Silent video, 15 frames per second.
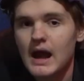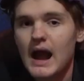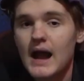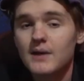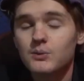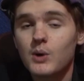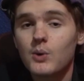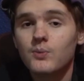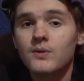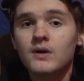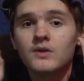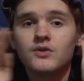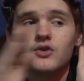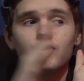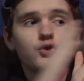I wrote
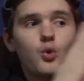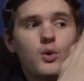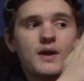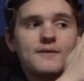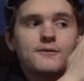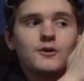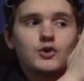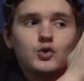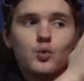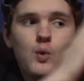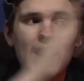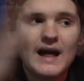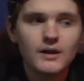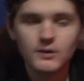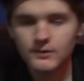the story for
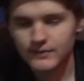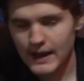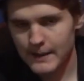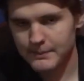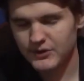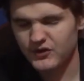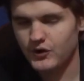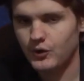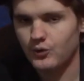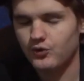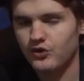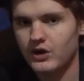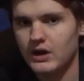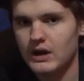12 episodes